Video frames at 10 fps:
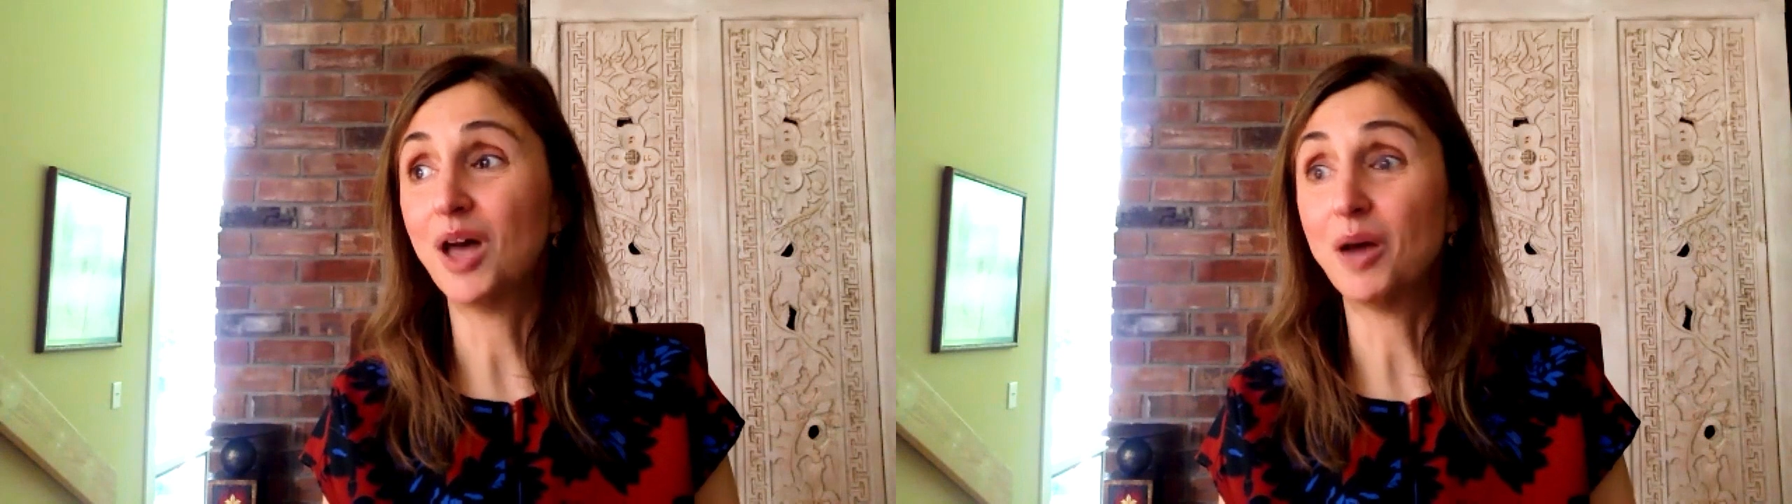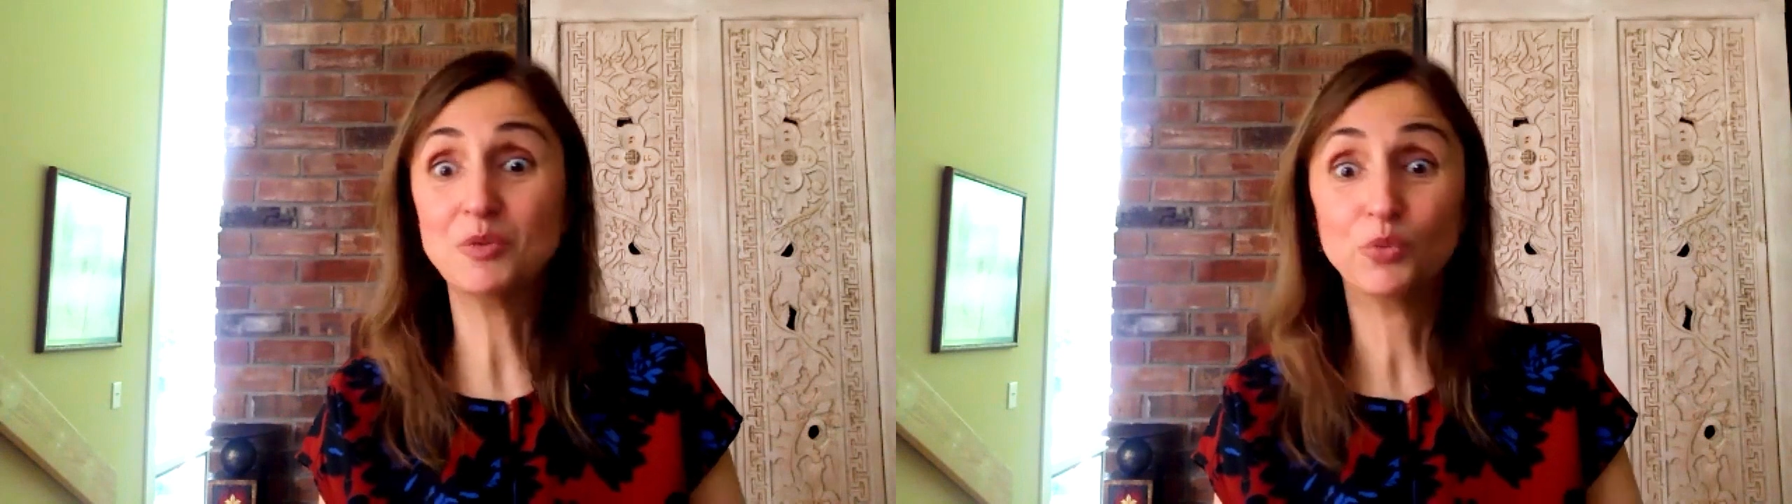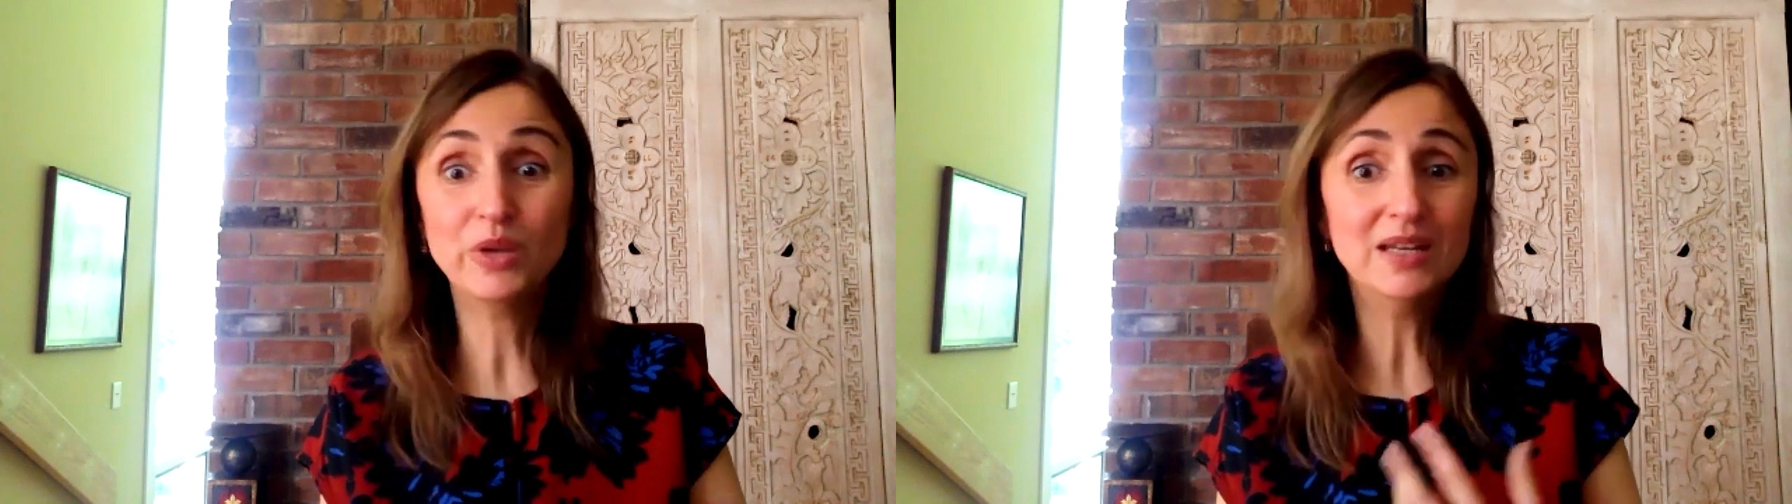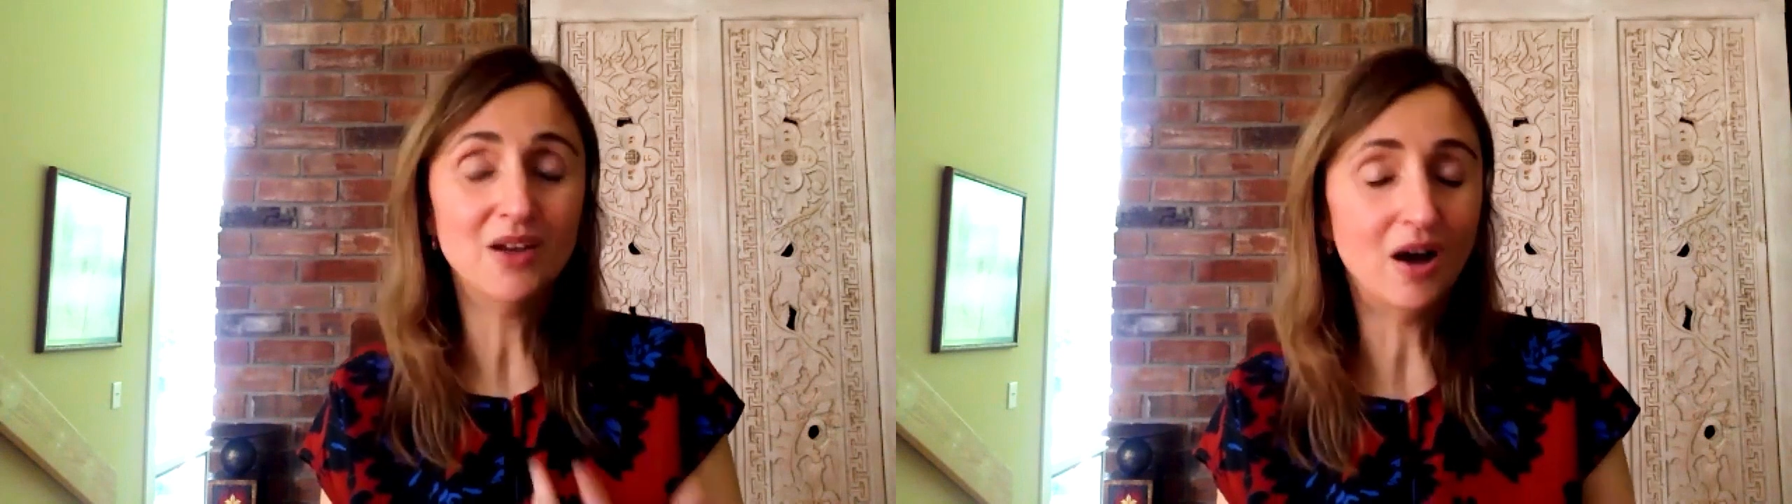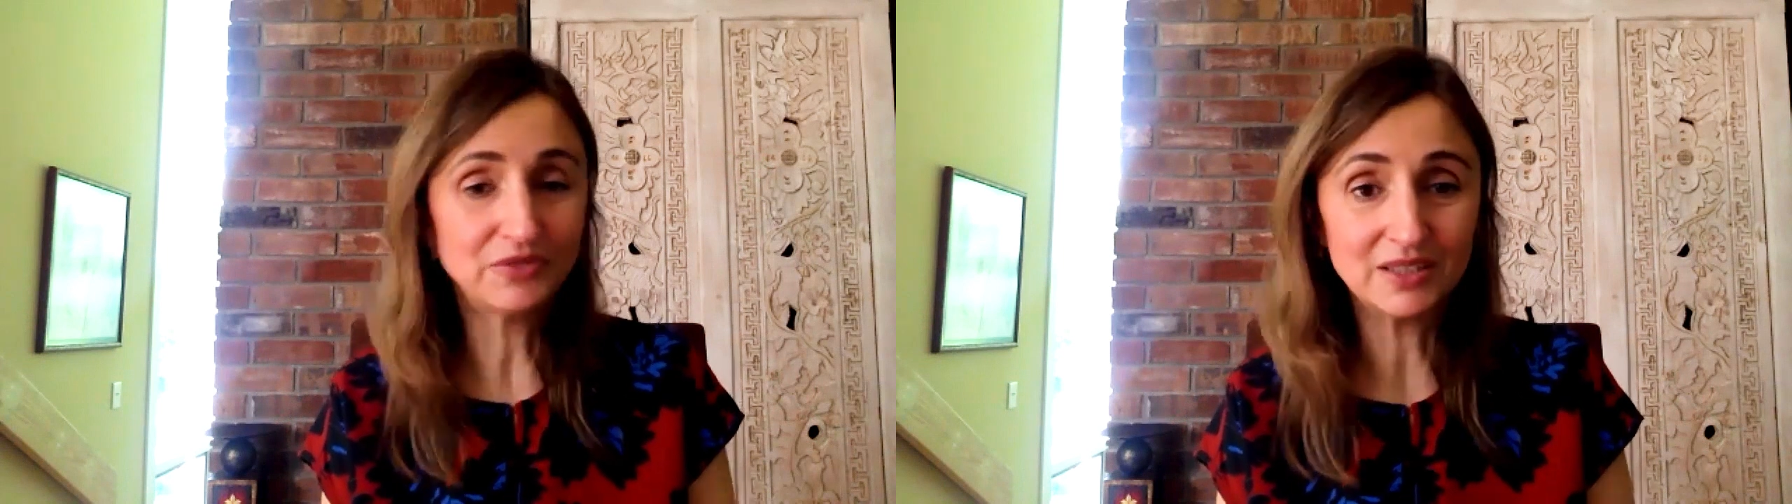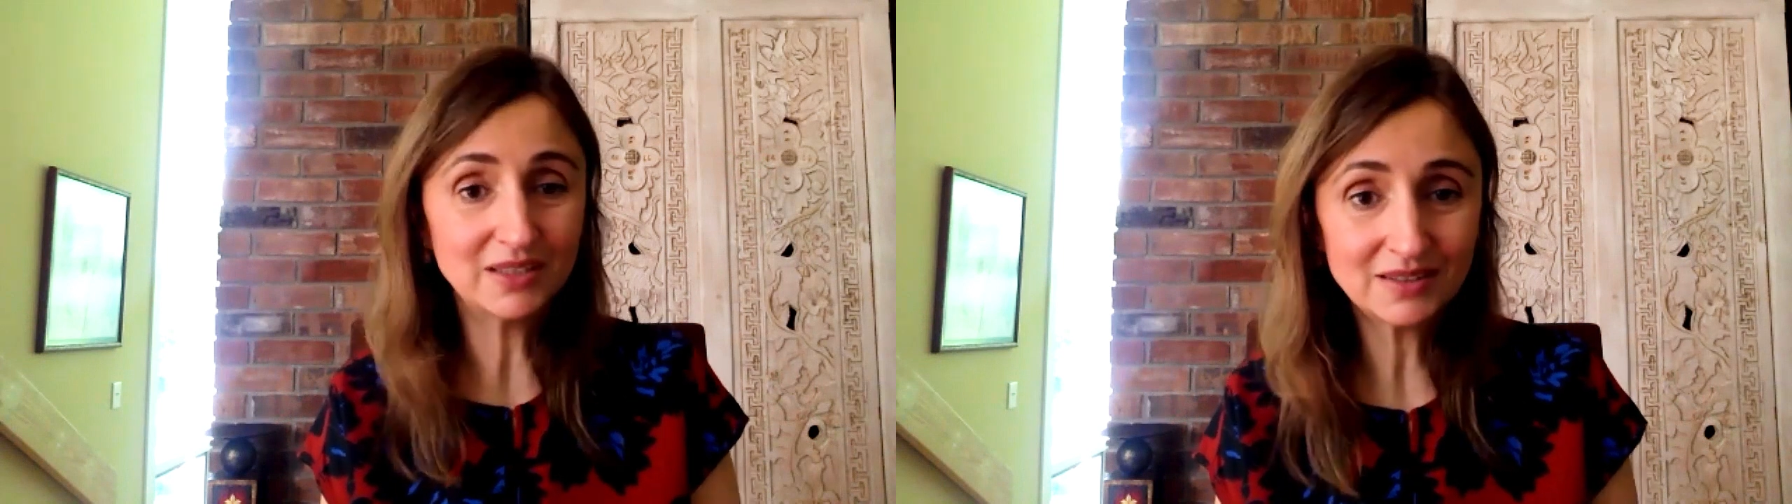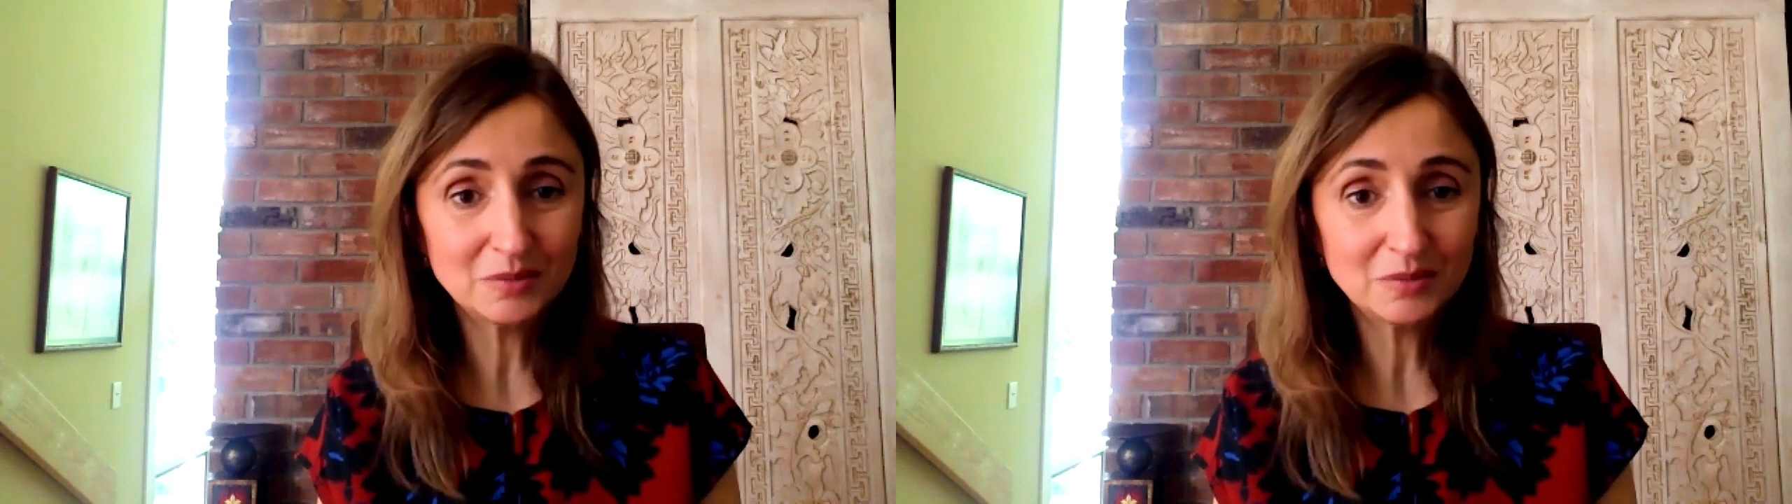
I mean, we loved it,